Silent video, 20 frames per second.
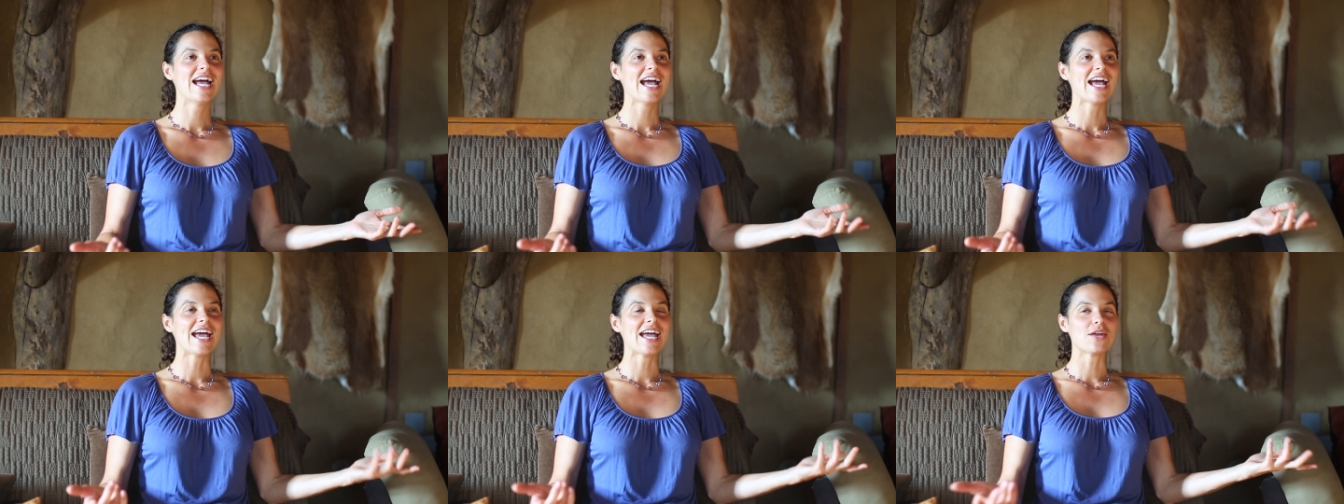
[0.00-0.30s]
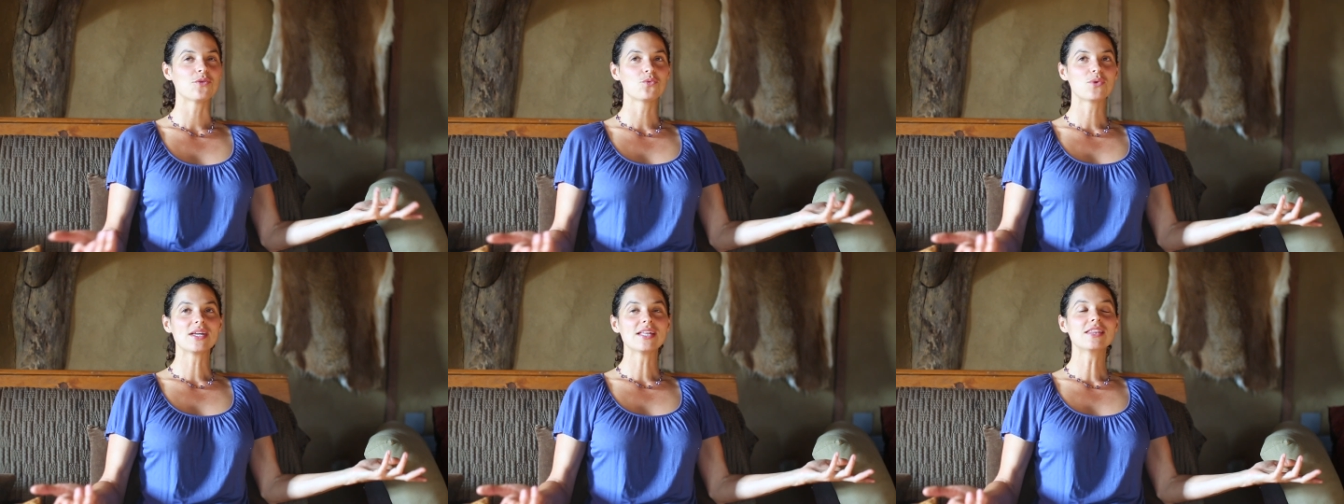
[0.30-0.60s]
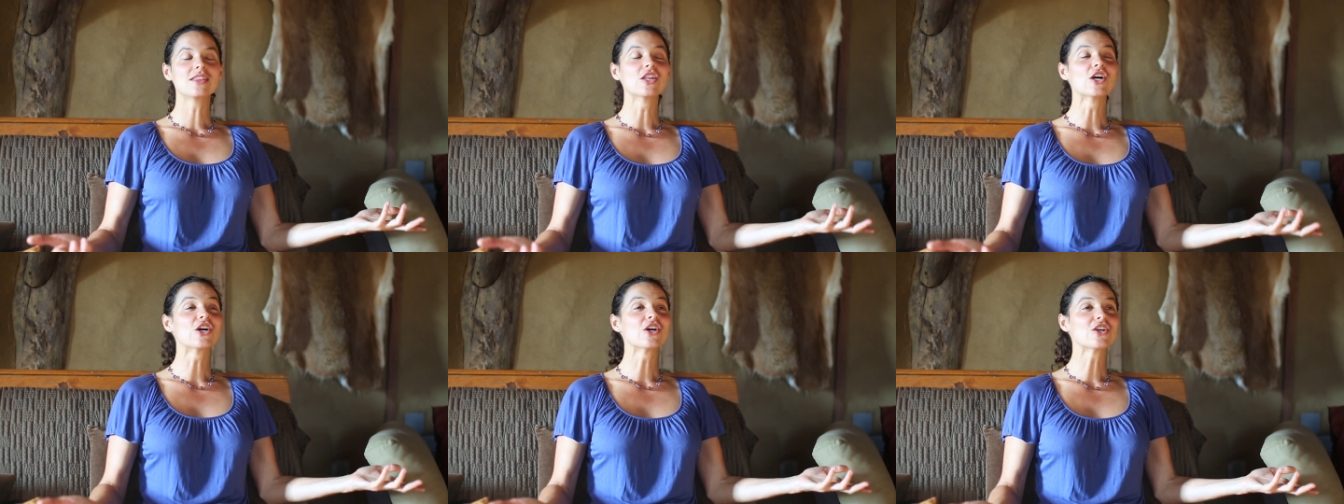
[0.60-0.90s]
And we
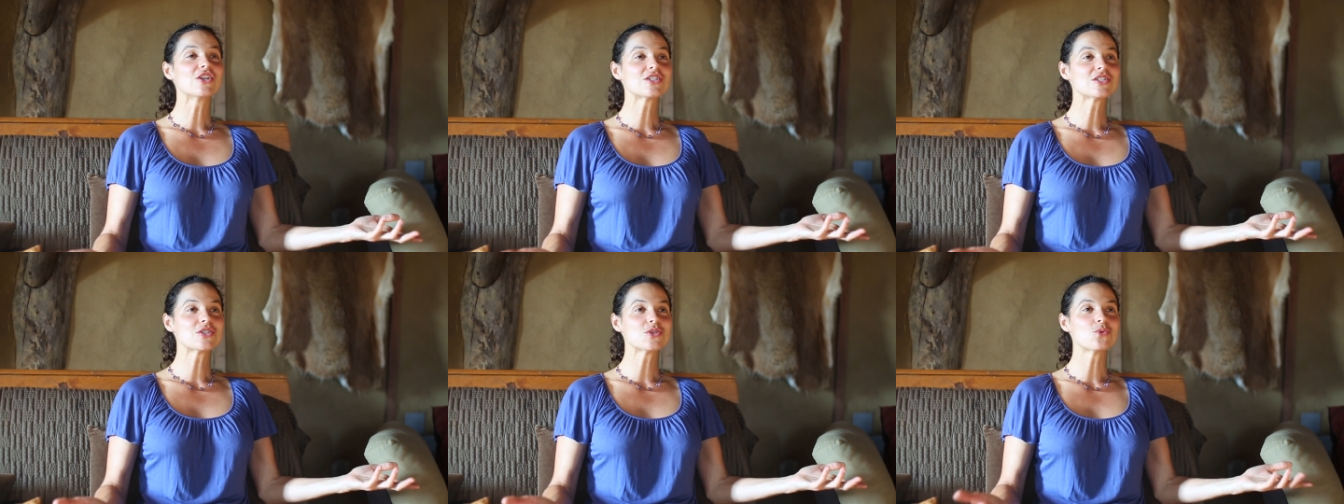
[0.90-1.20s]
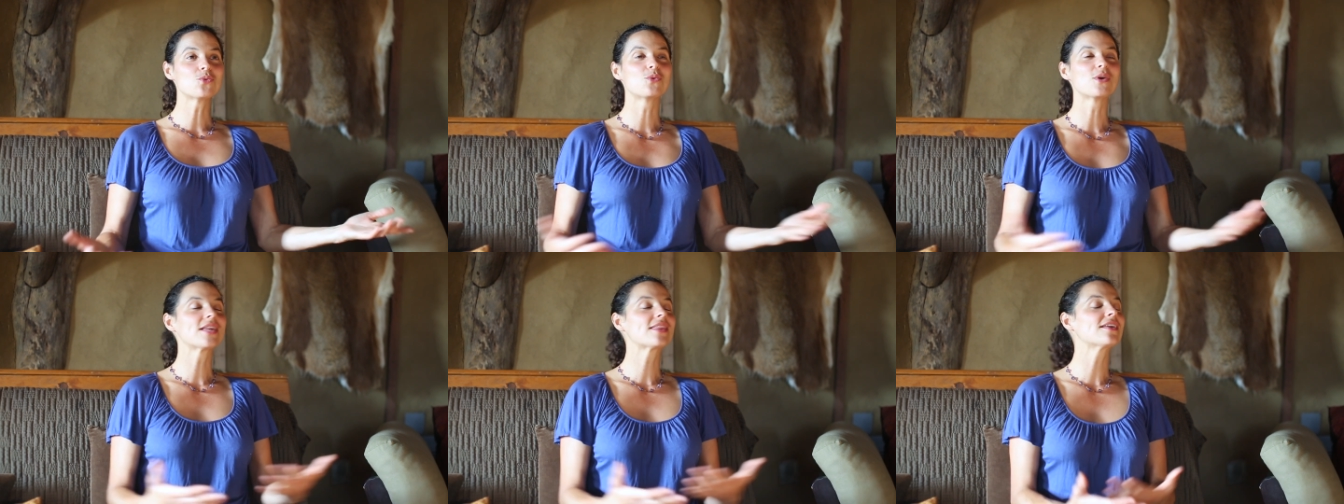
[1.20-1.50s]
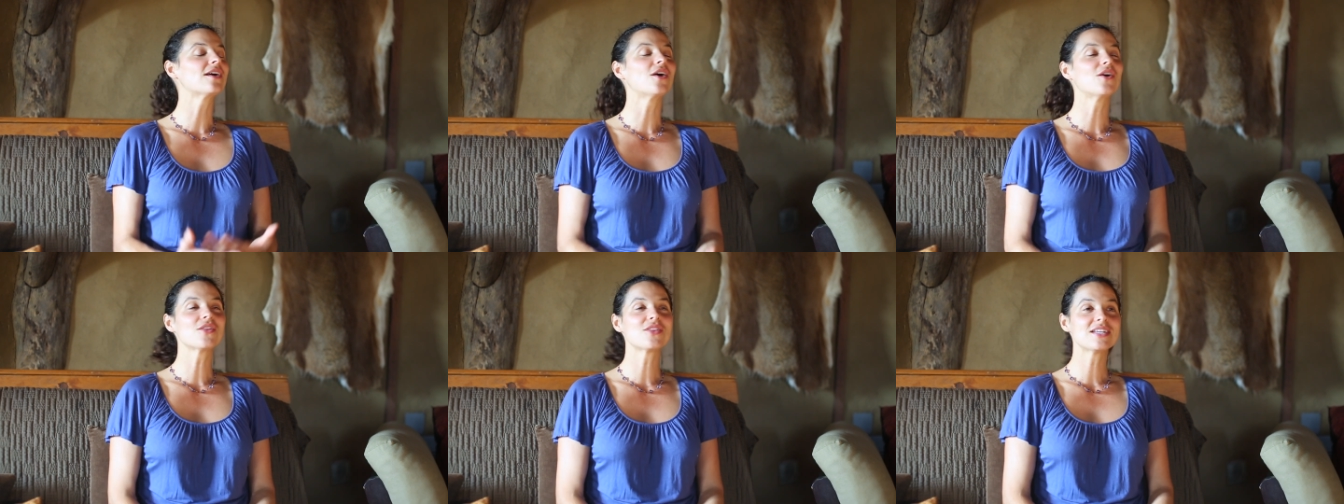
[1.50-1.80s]
learned
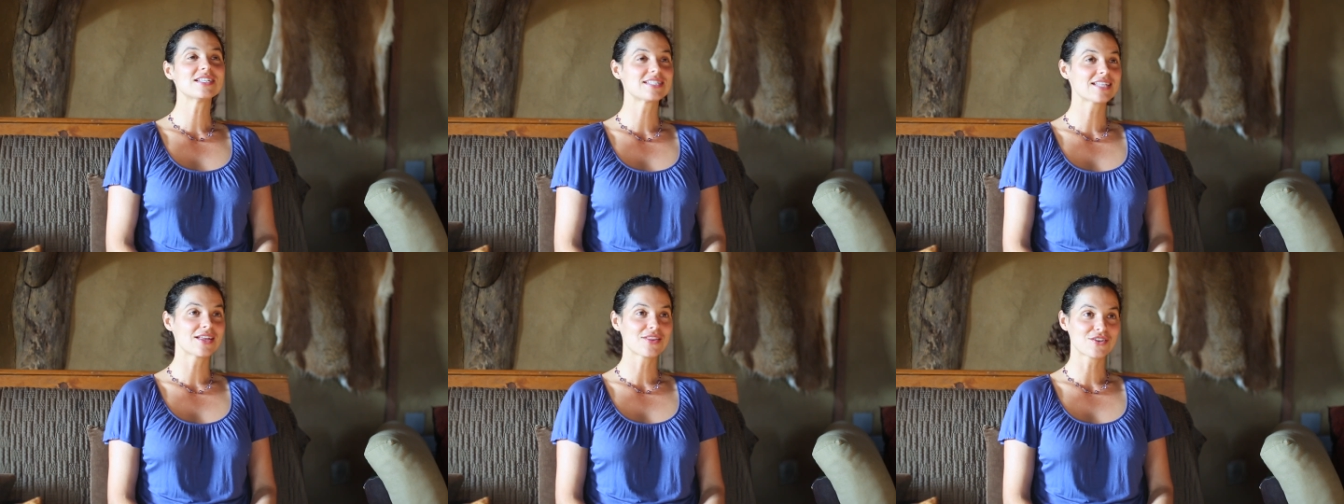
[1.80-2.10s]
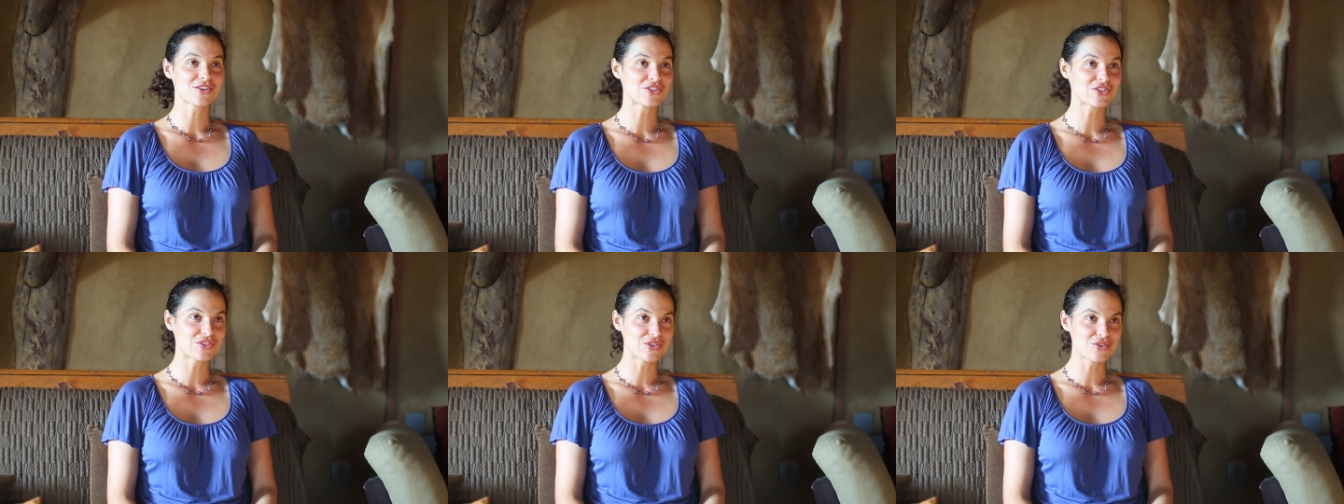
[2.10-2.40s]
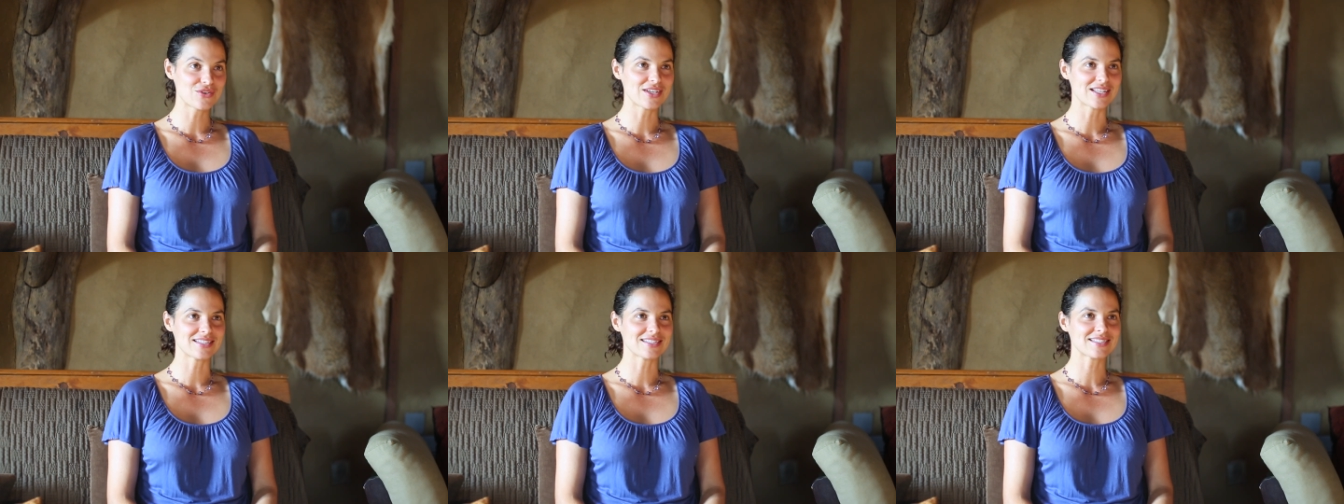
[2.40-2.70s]
with all these other
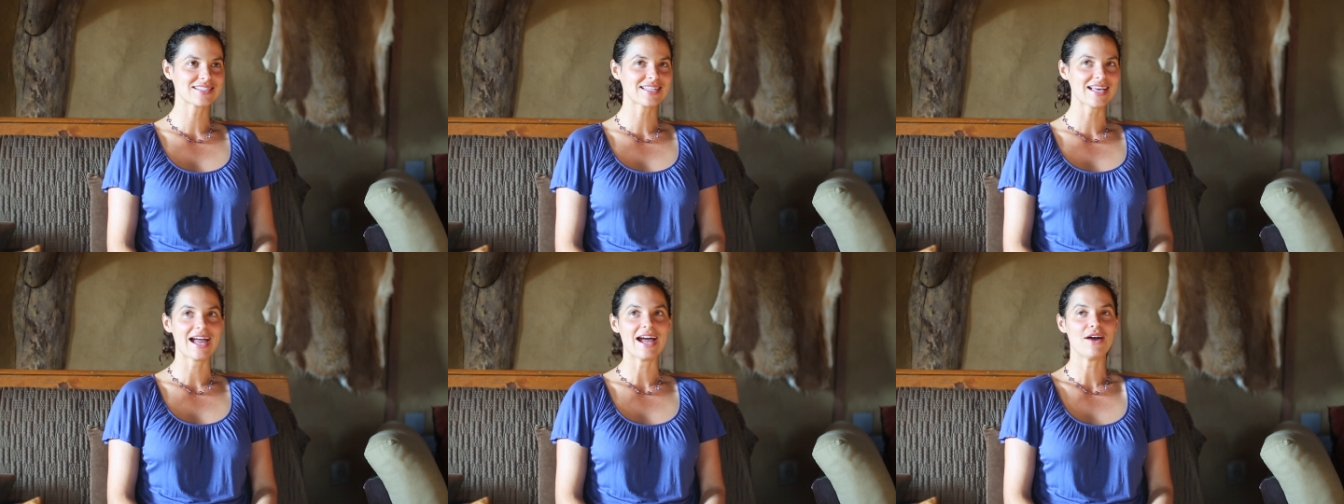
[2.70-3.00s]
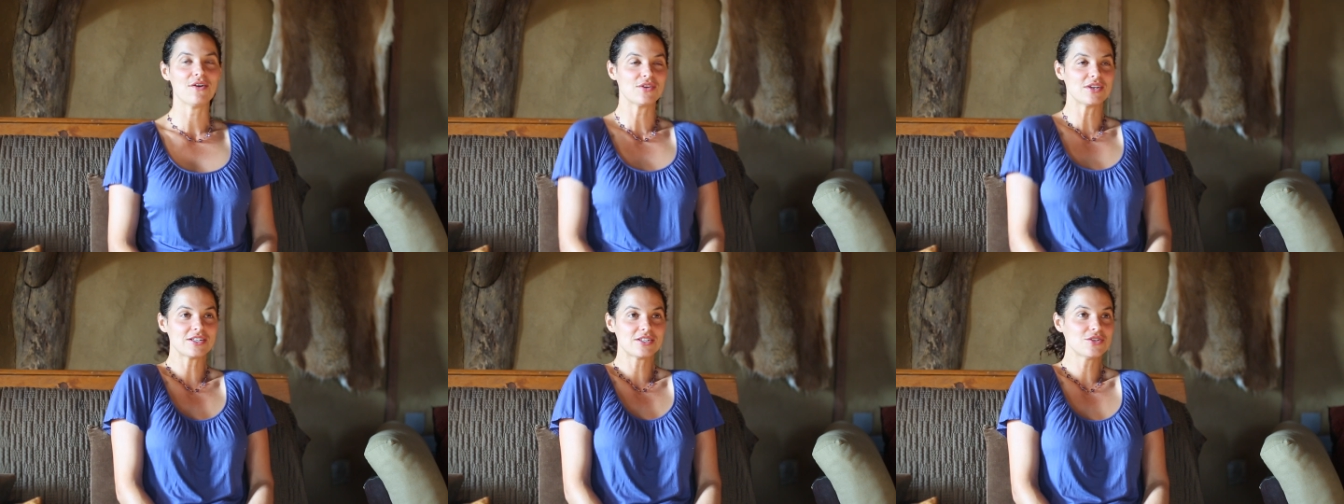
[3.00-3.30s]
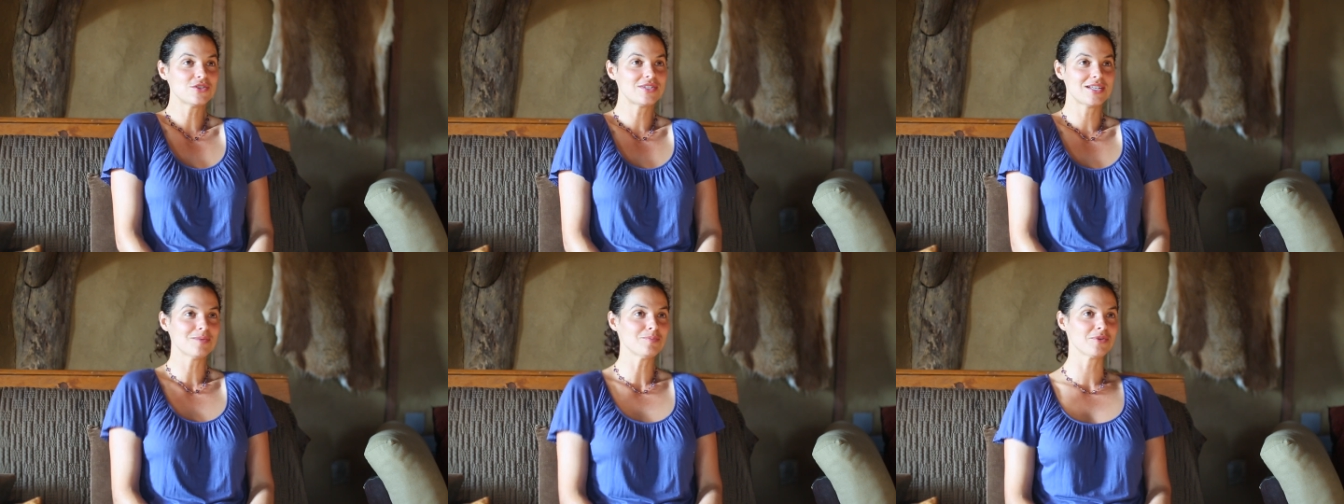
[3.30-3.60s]
students how to
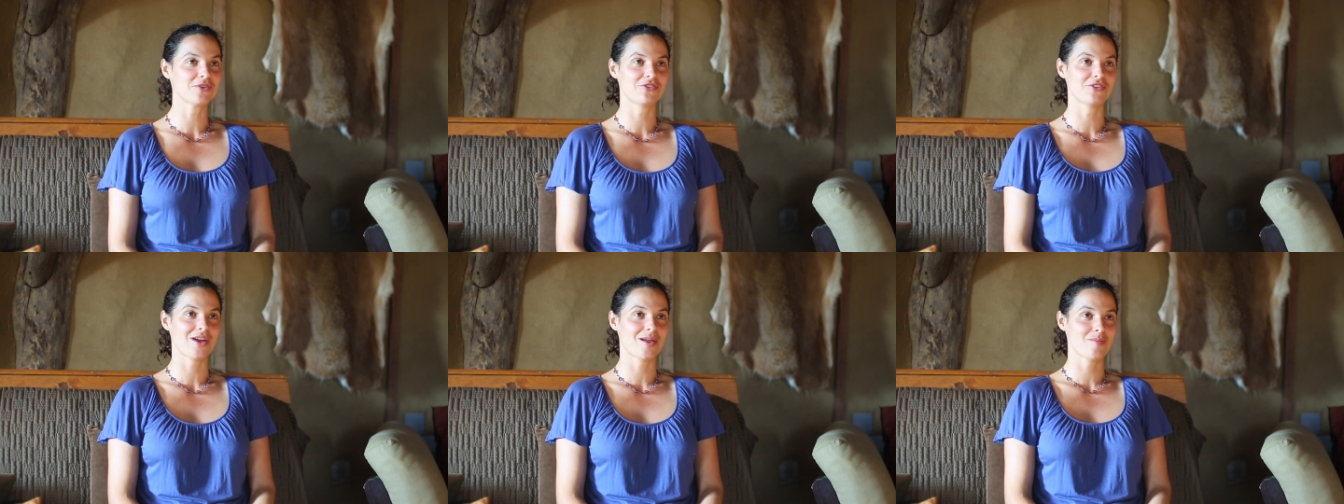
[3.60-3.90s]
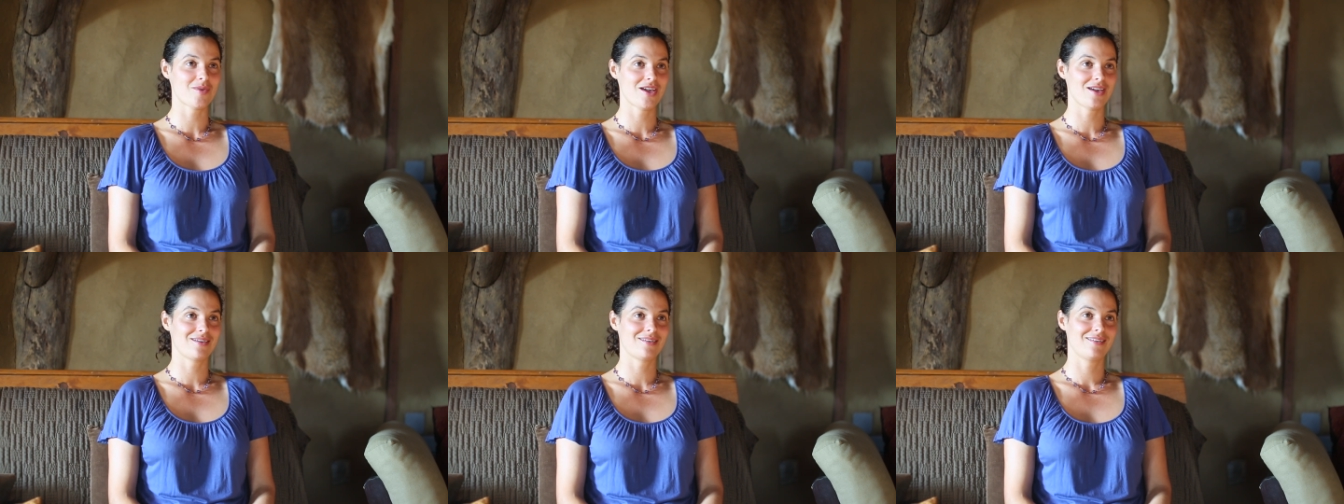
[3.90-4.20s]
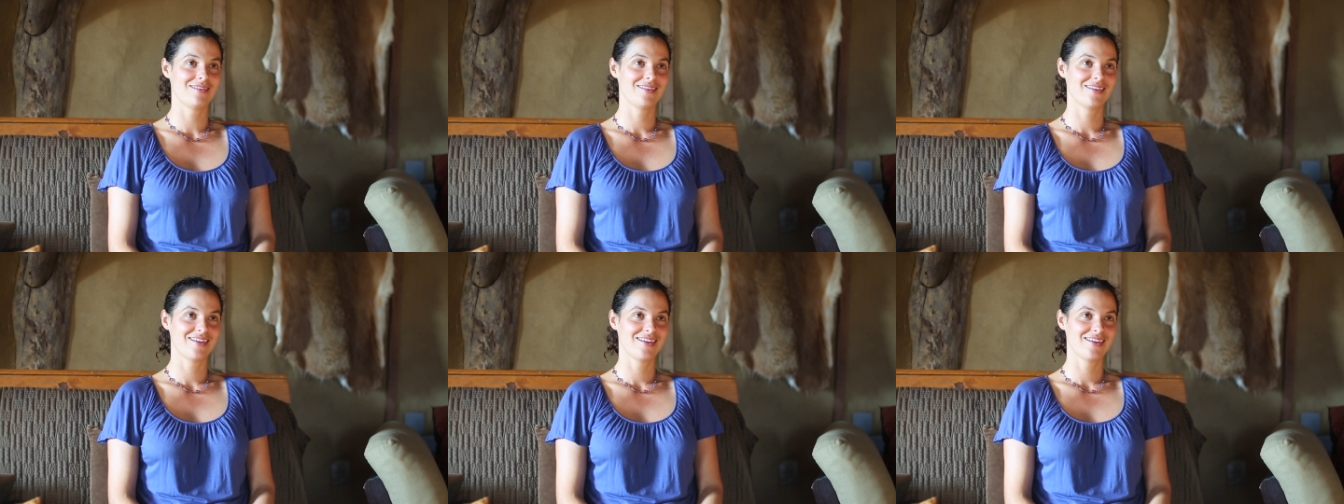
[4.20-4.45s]
do timber framing.